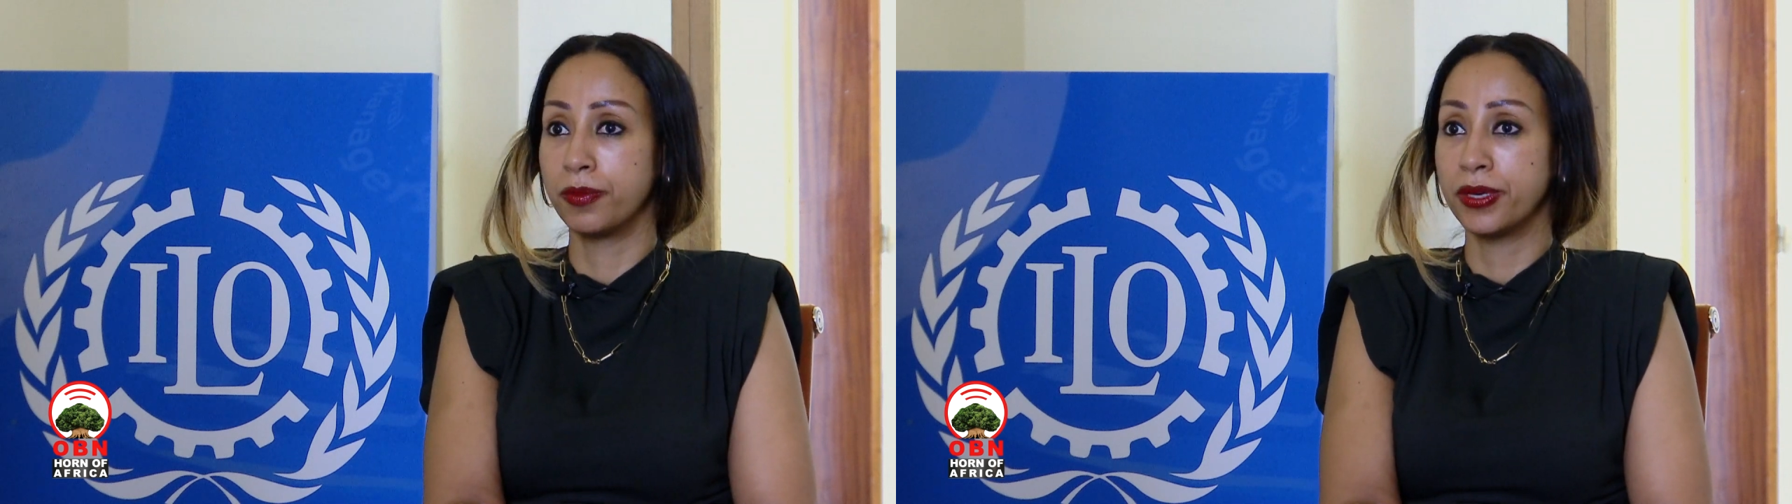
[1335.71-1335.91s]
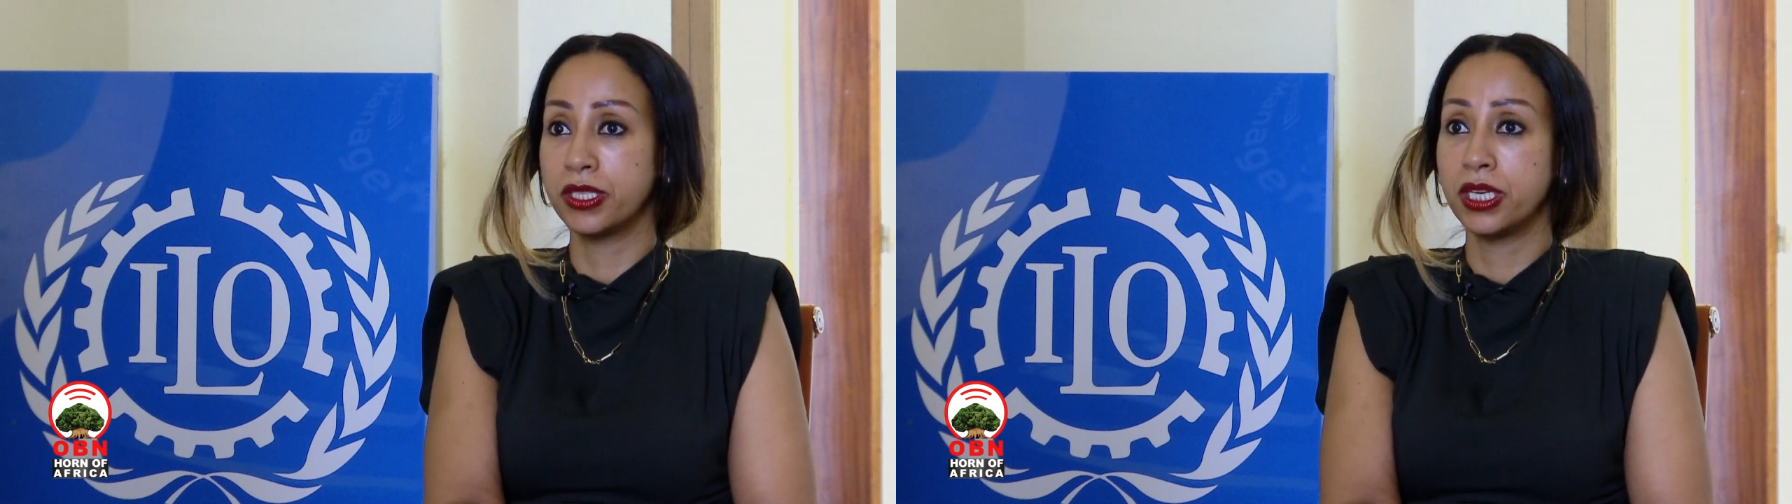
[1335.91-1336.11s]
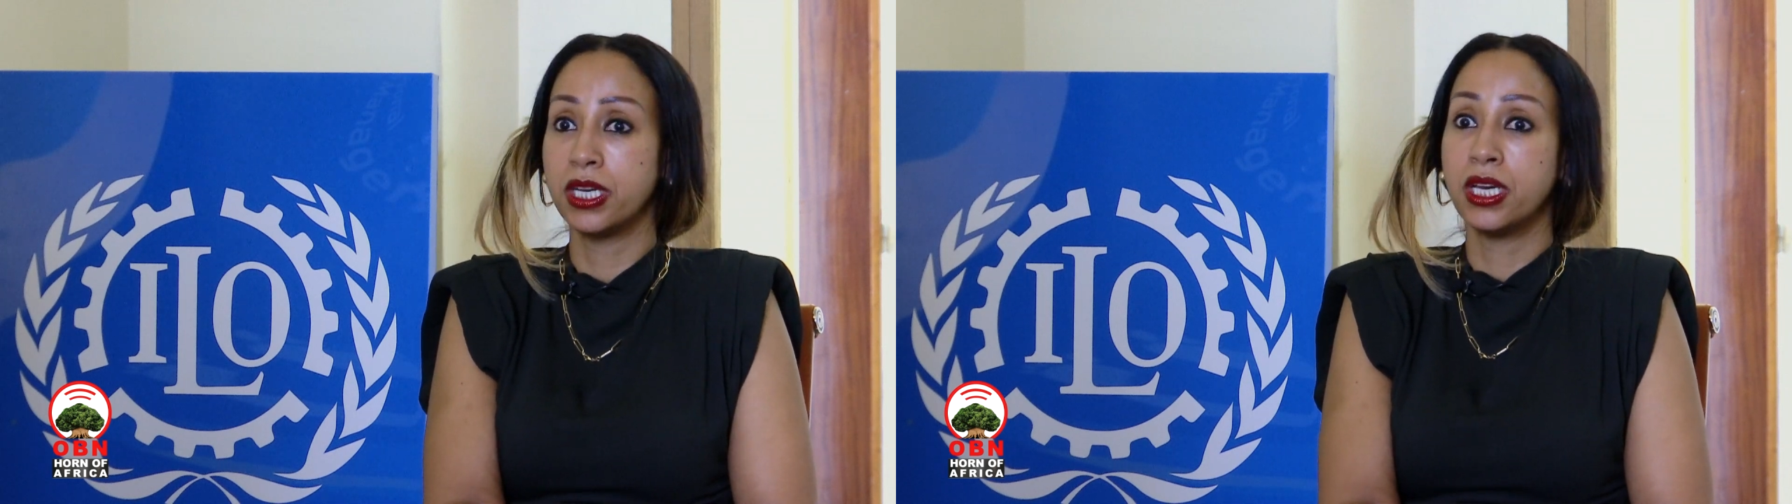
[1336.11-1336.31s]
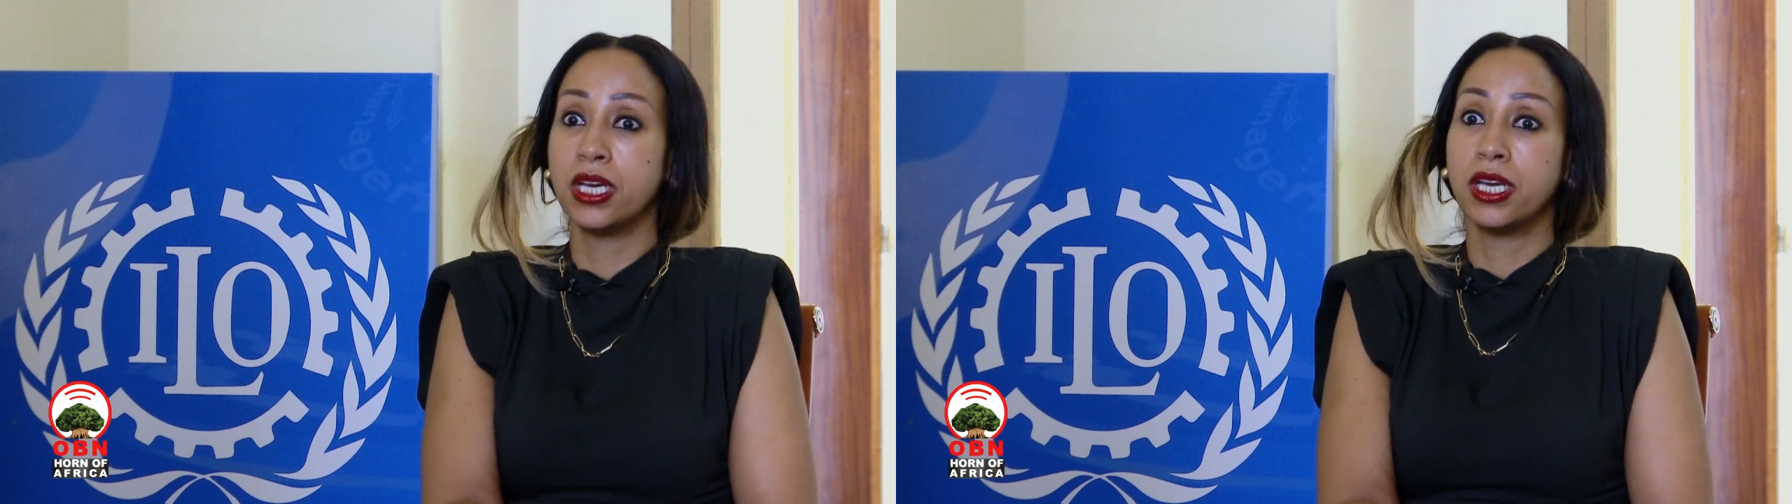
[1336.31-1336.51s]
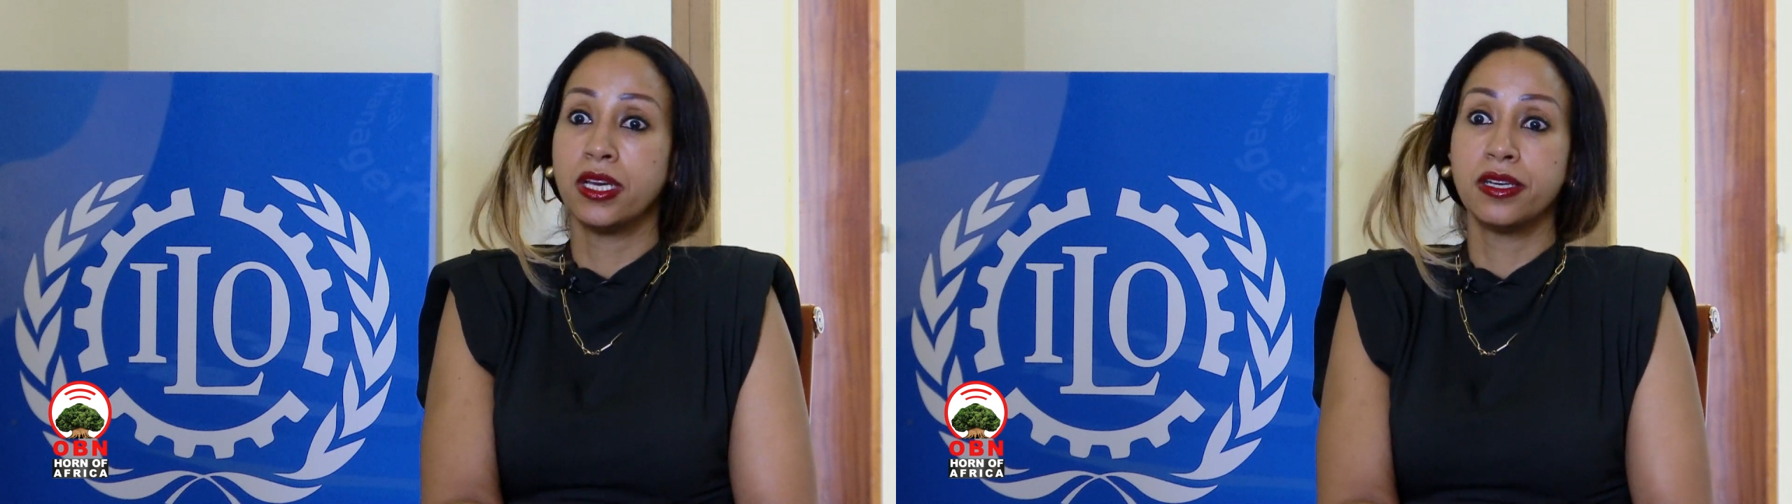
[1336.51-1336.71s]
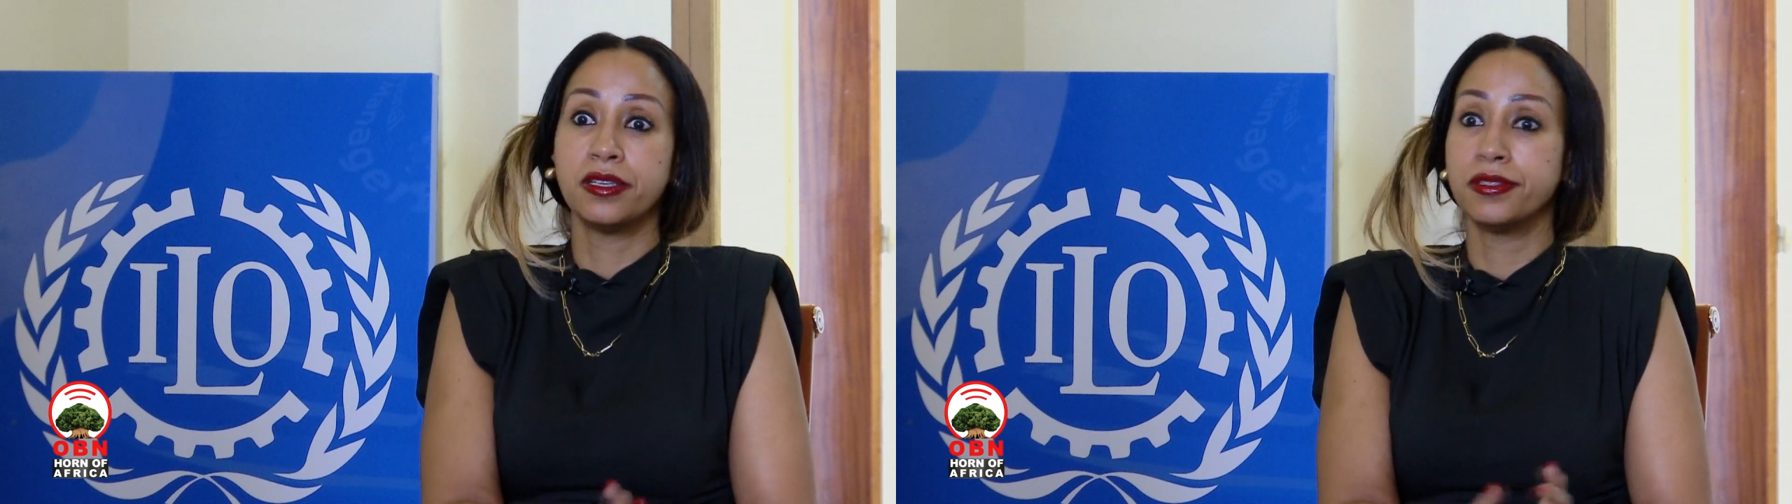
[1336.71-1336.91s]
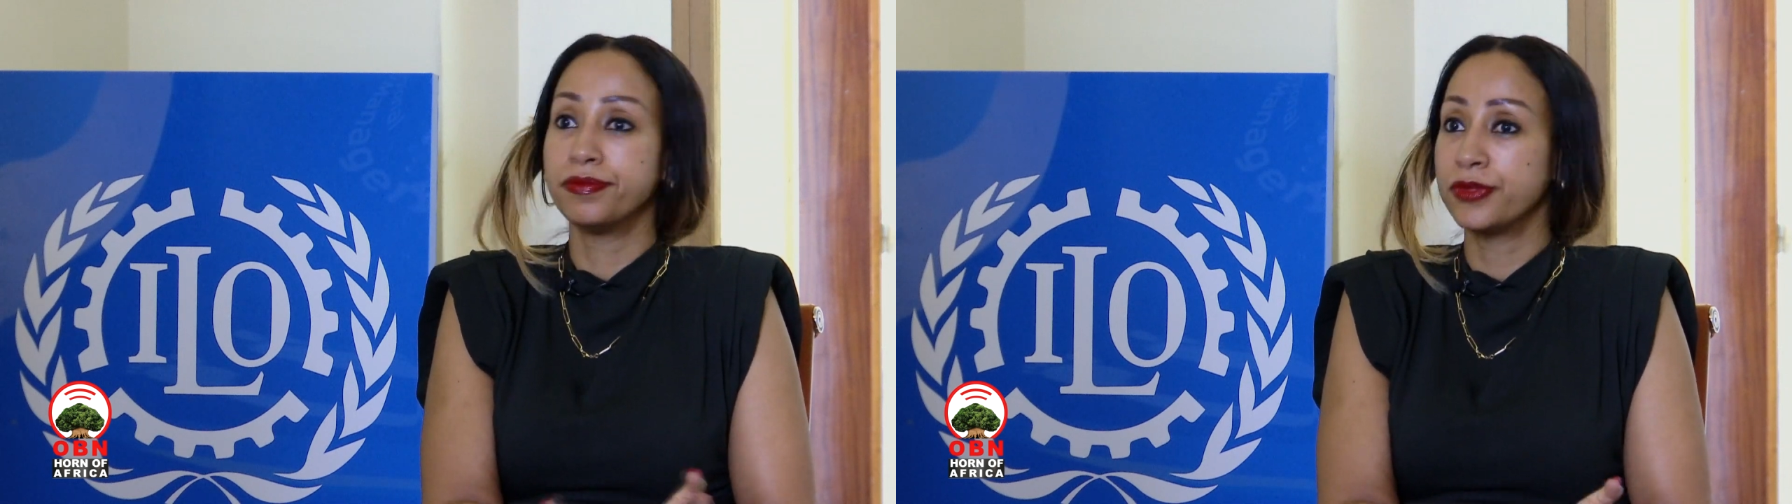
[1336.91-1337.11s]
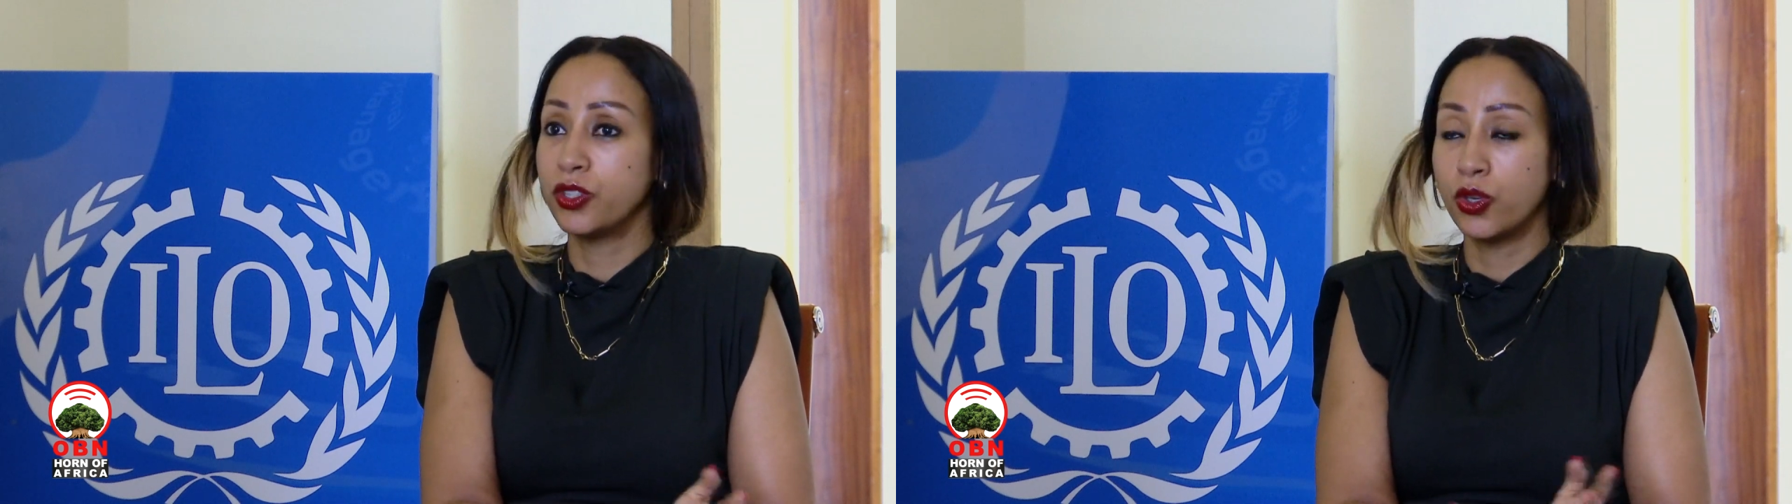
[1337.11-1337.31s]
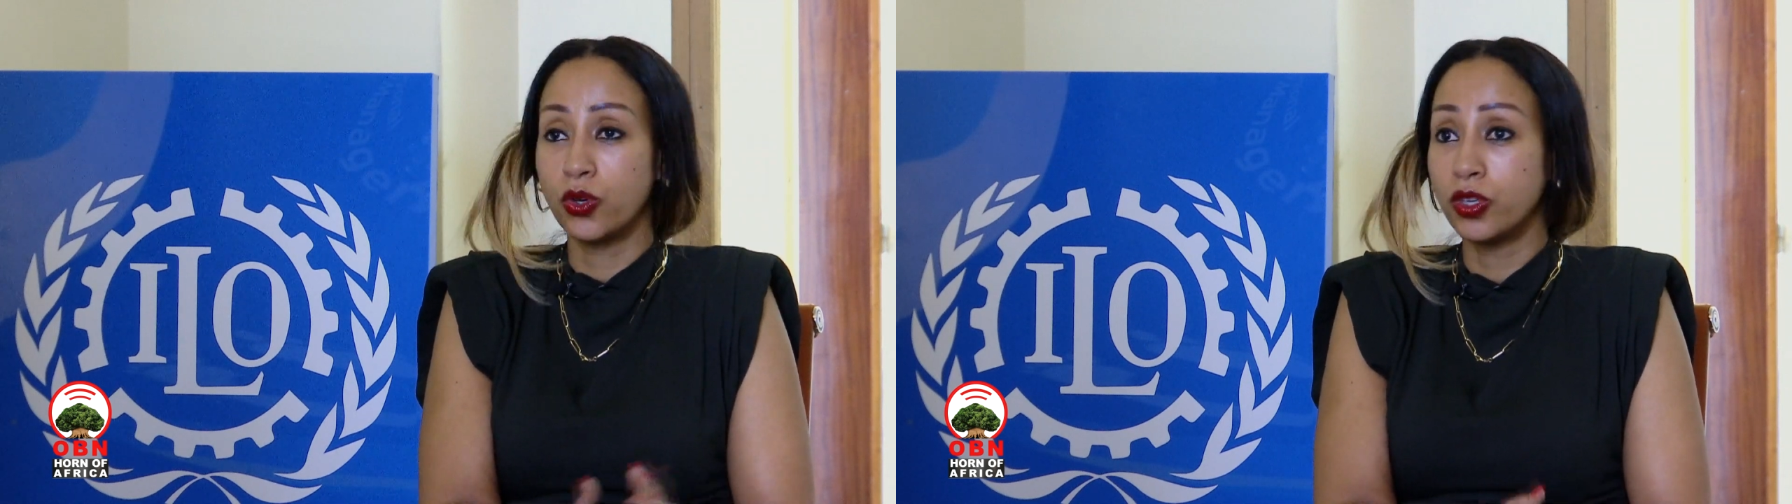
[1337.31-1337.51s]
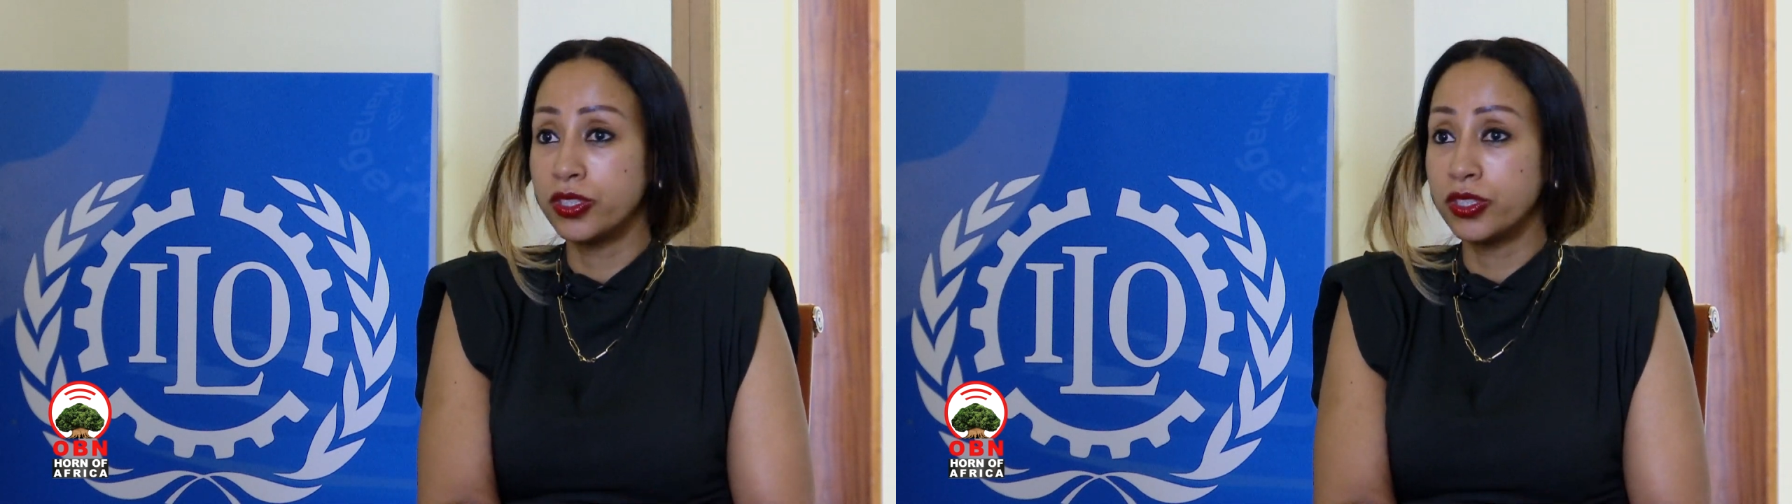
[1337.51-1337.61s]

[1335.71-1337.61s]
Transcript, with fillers: about, uh, in your